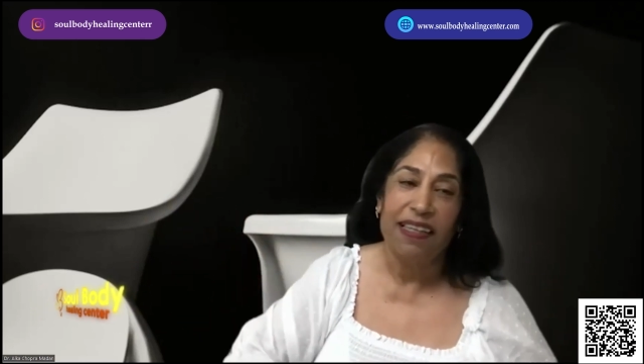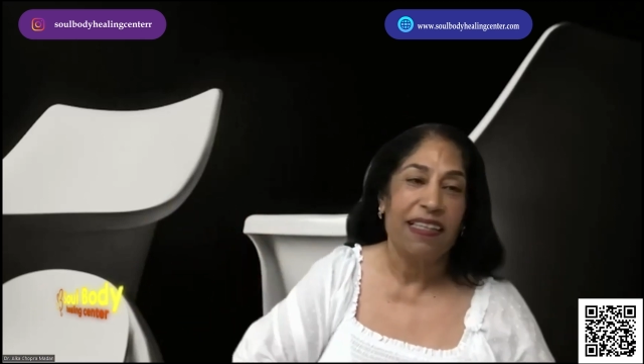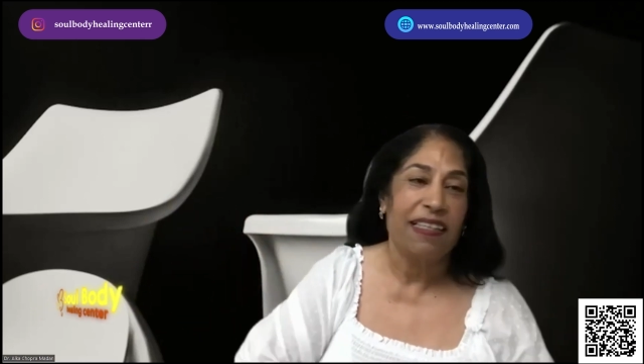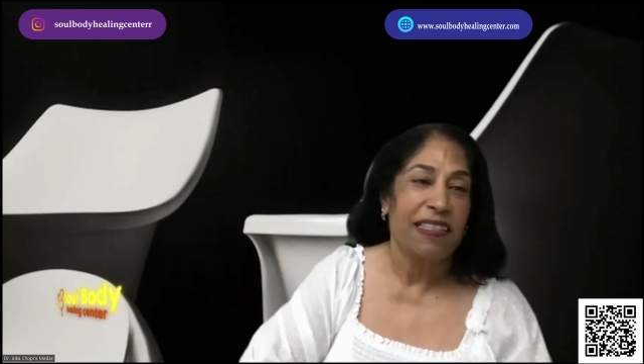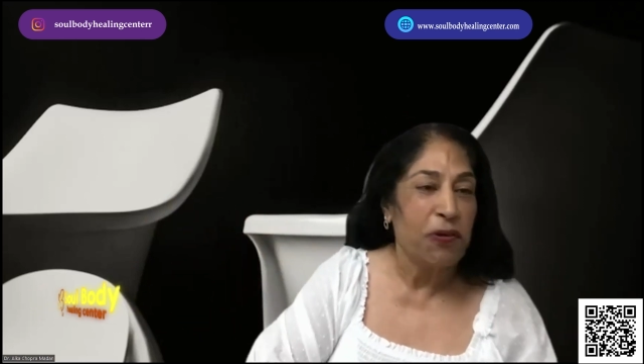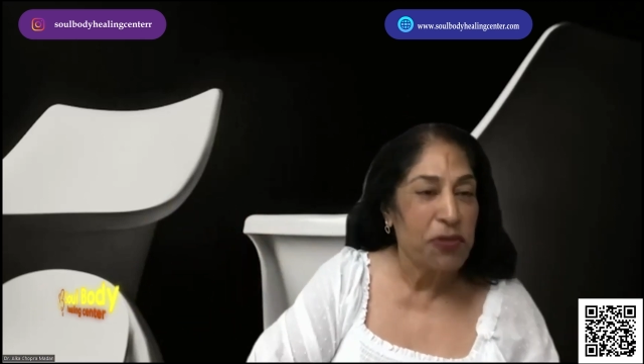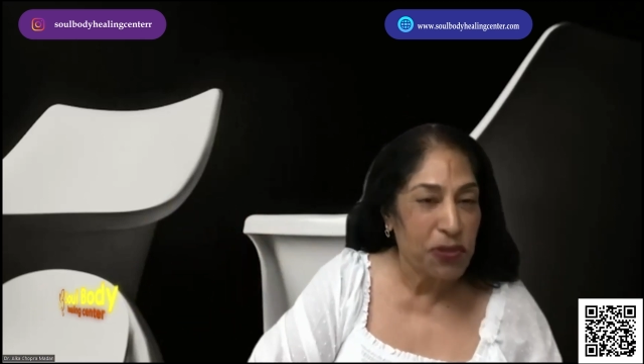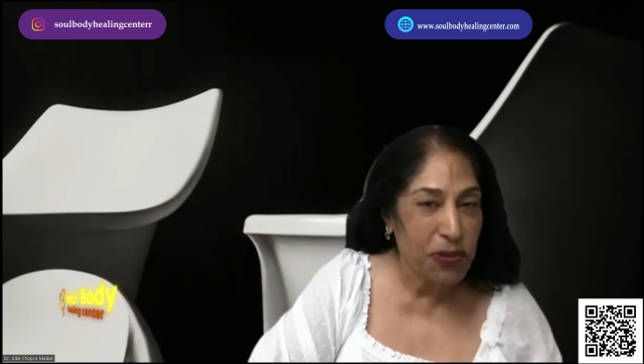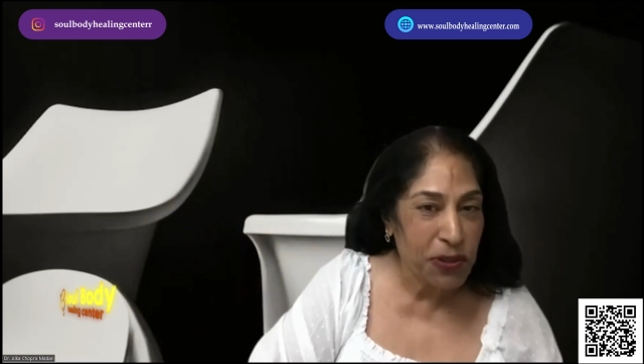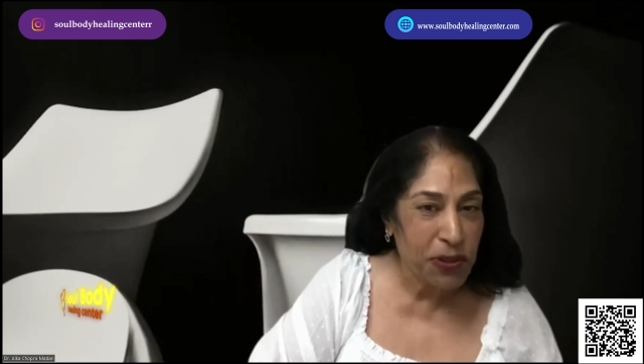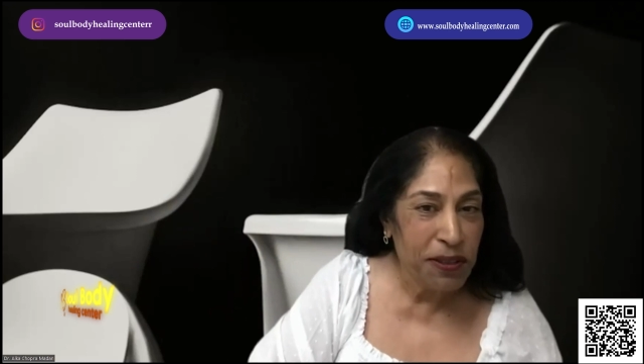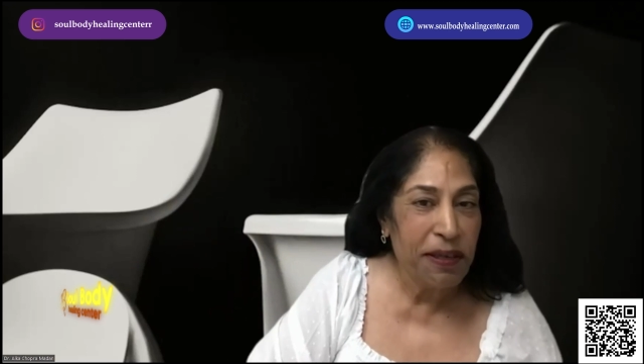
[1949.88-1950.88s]
It sounds
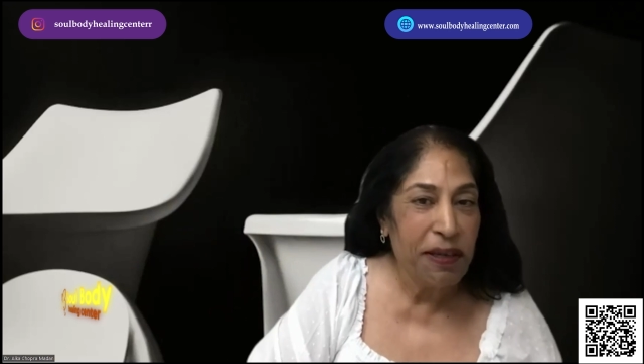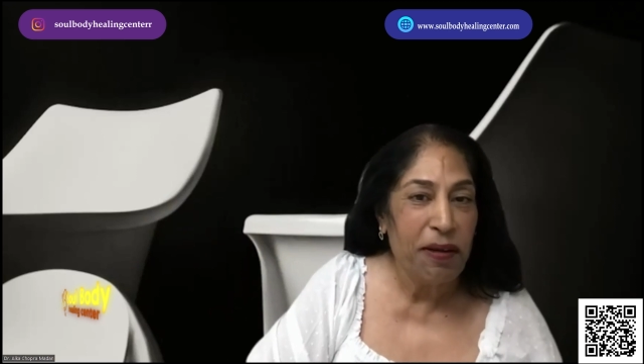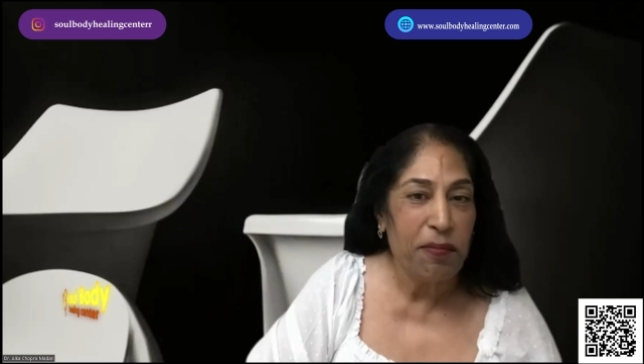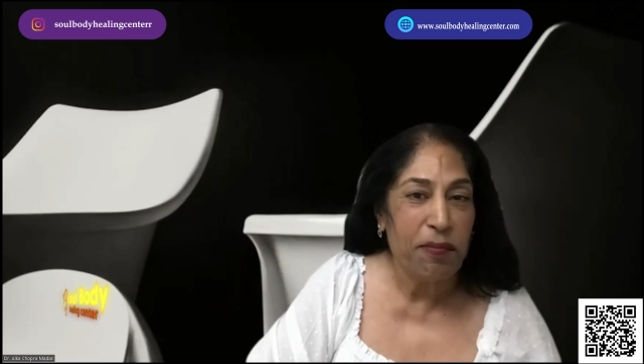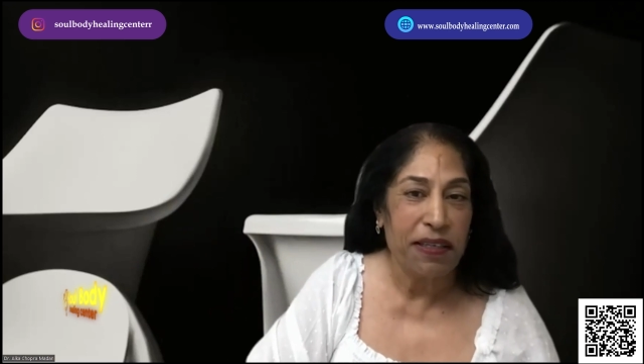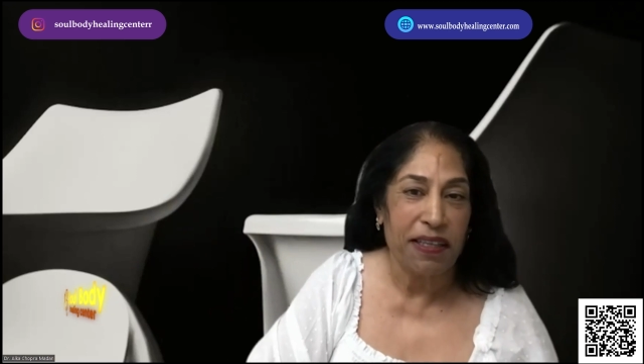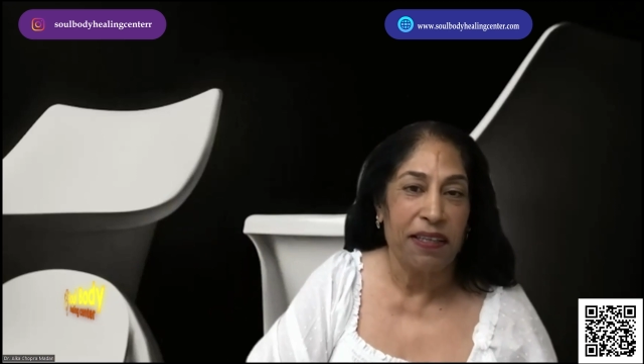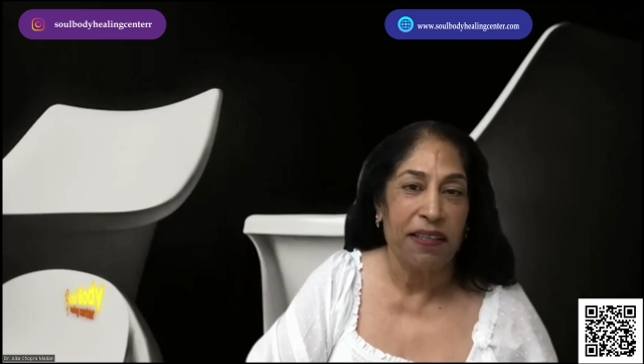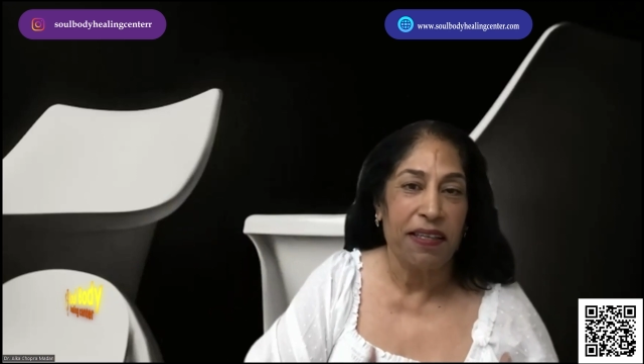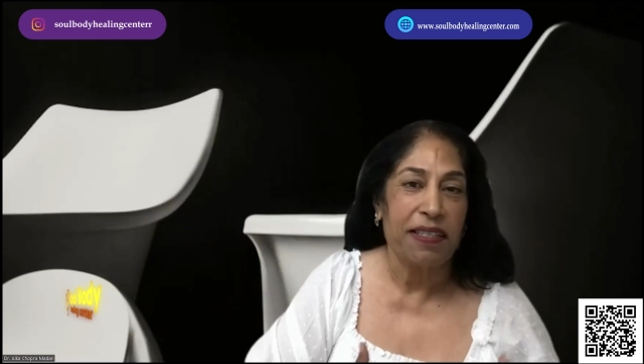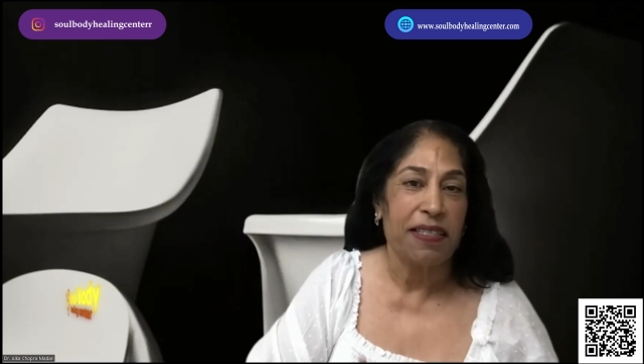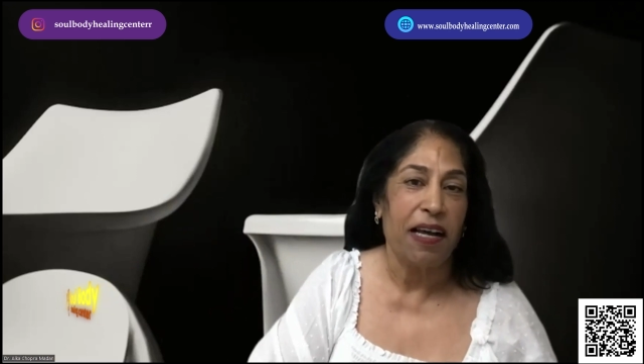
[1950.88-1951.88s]
good, but
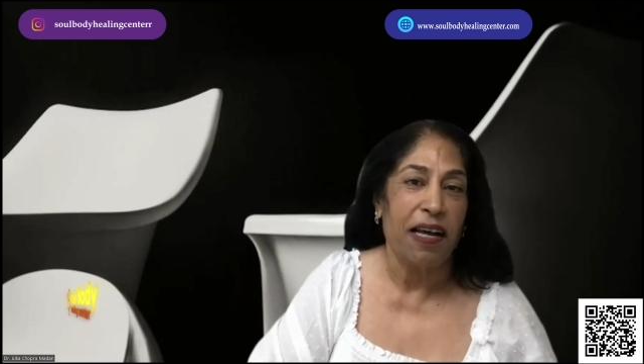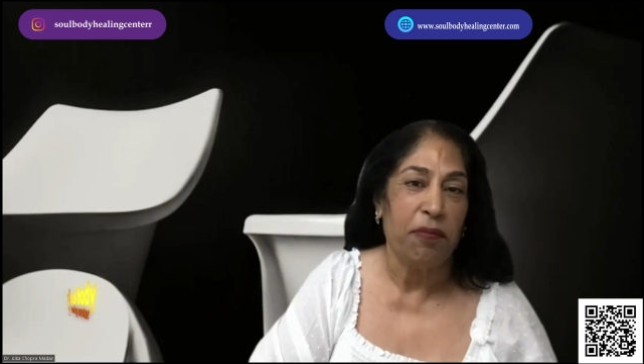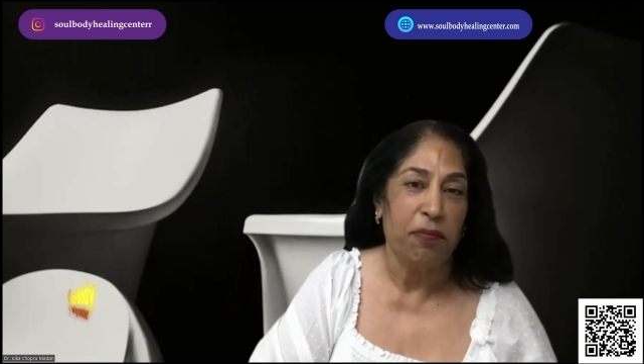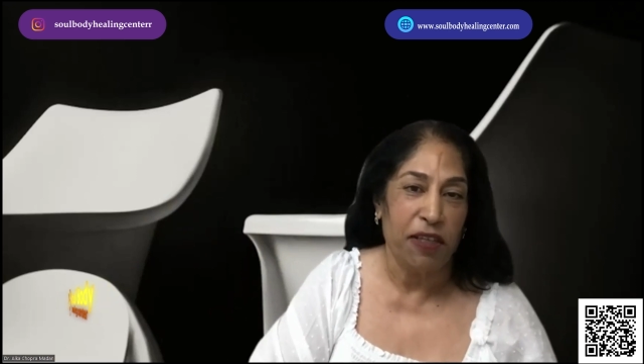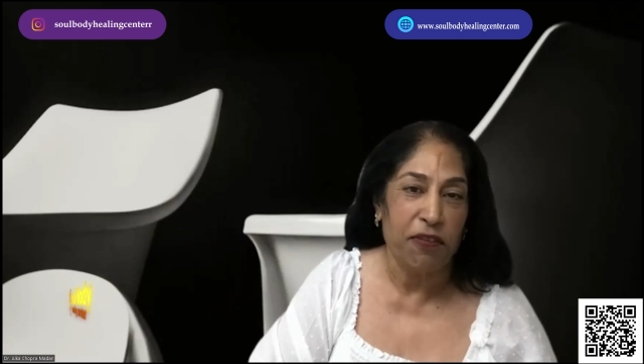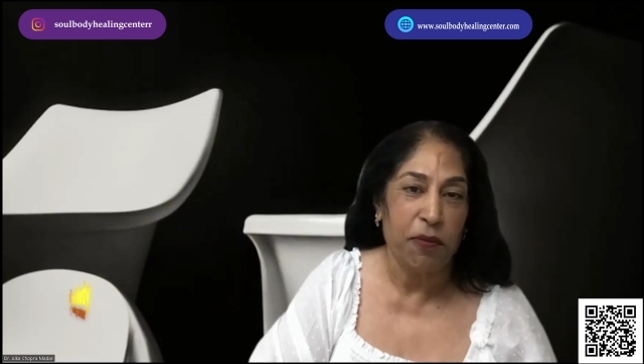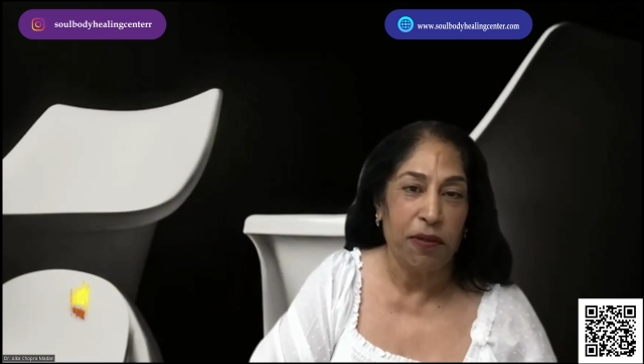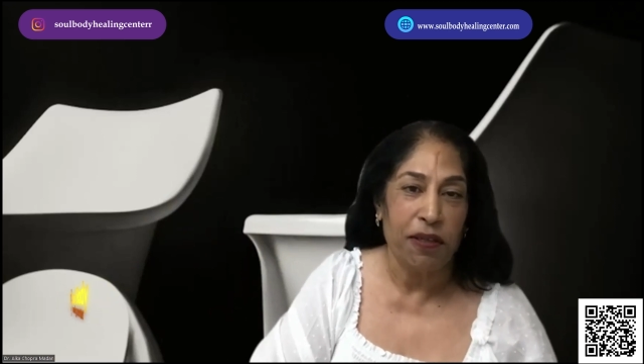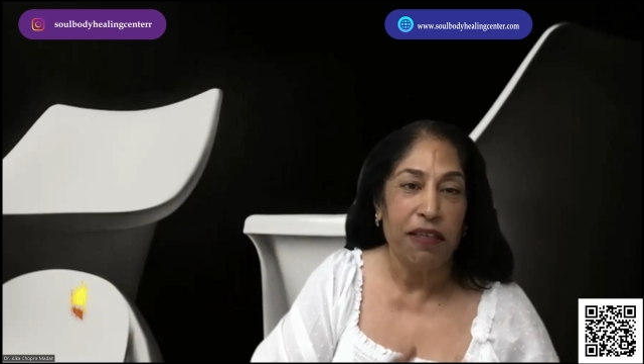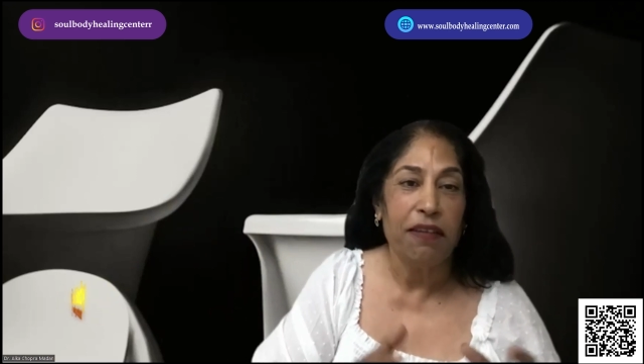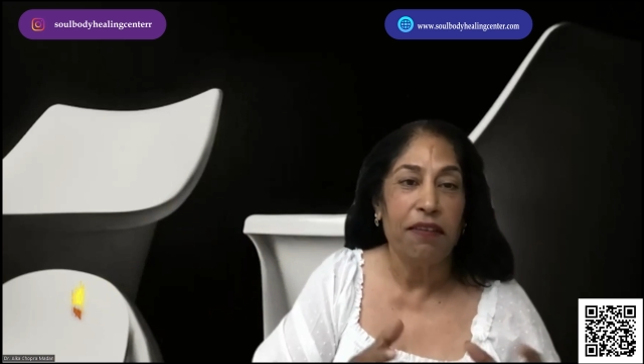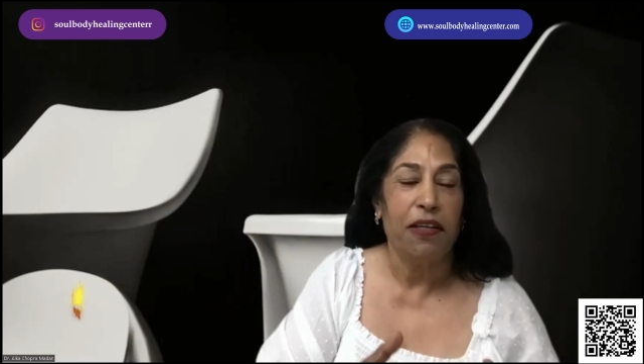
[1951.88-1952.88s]
then it's
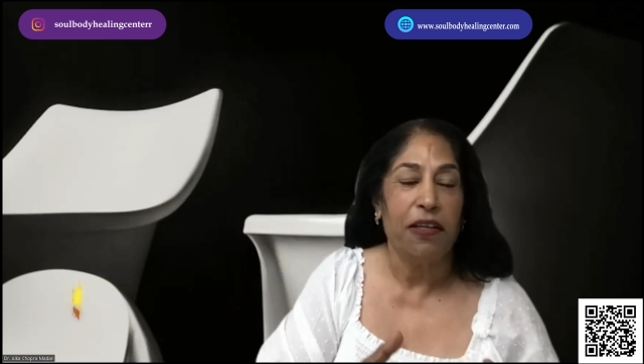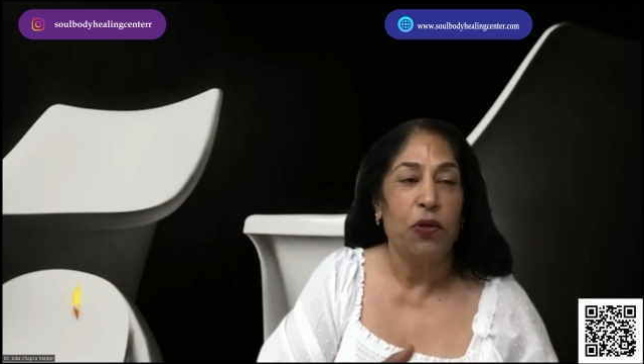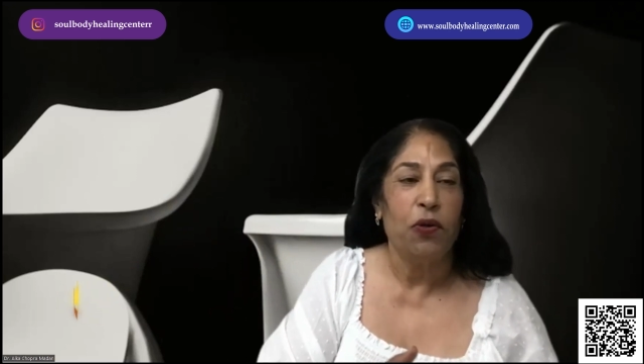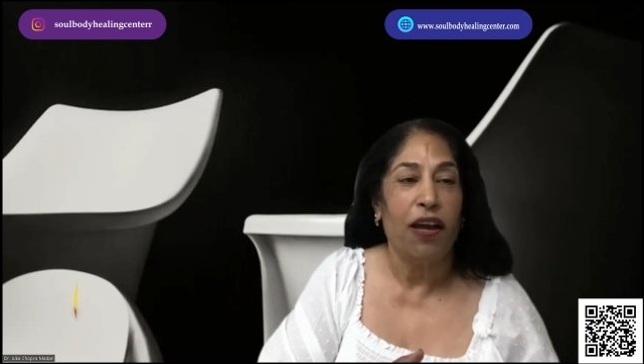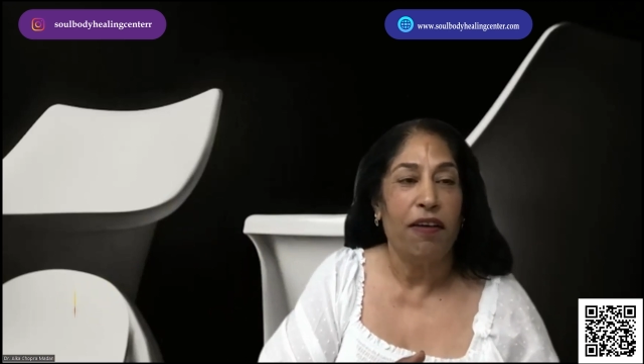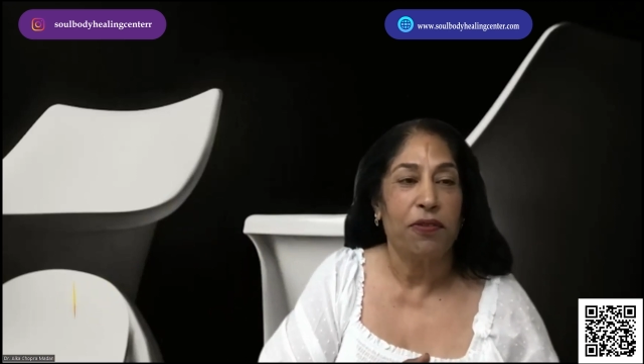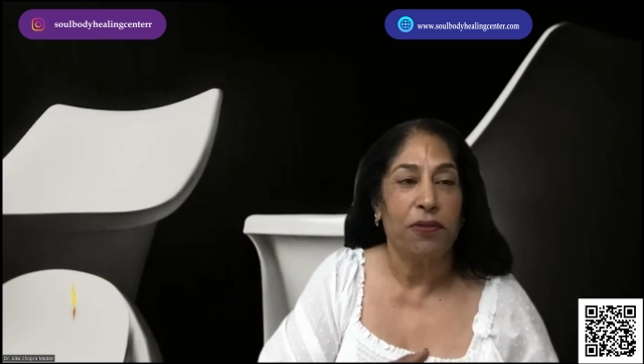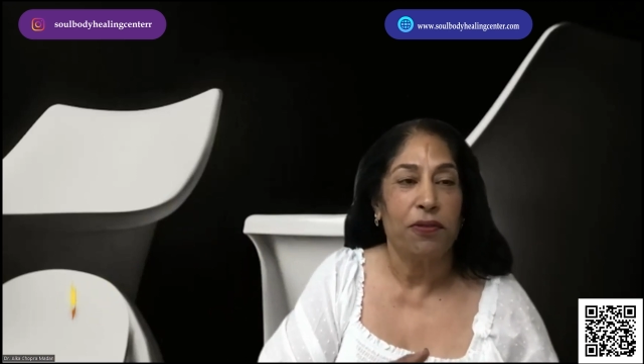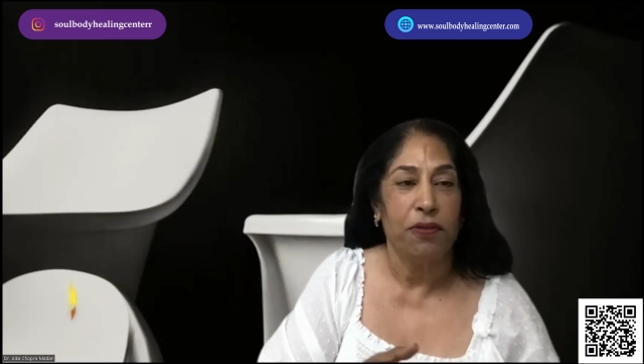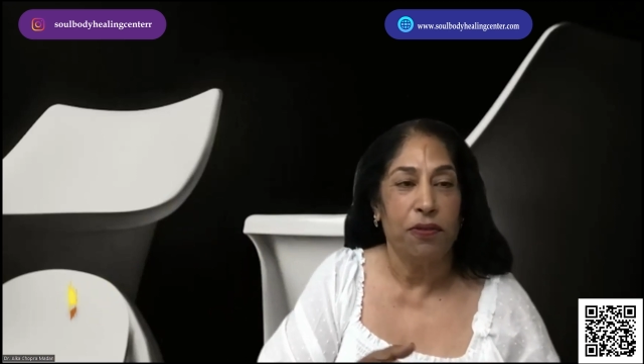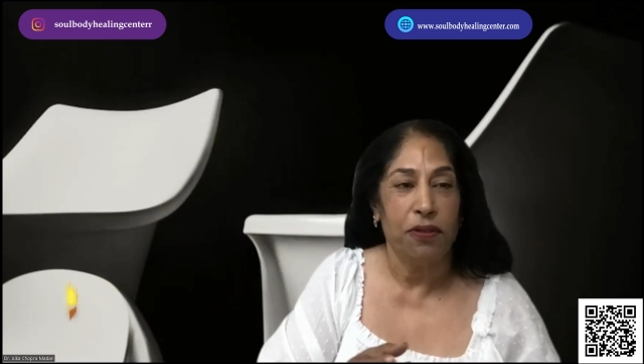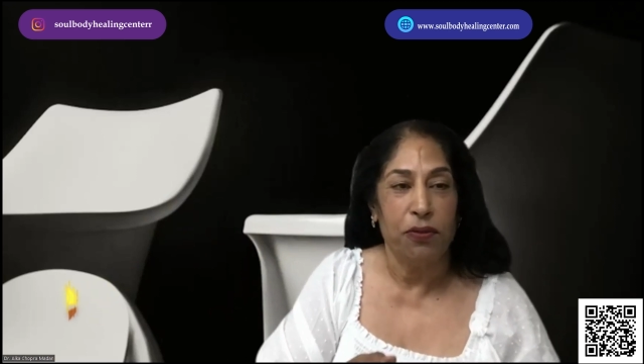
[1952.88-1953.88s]
unbelievable when you have to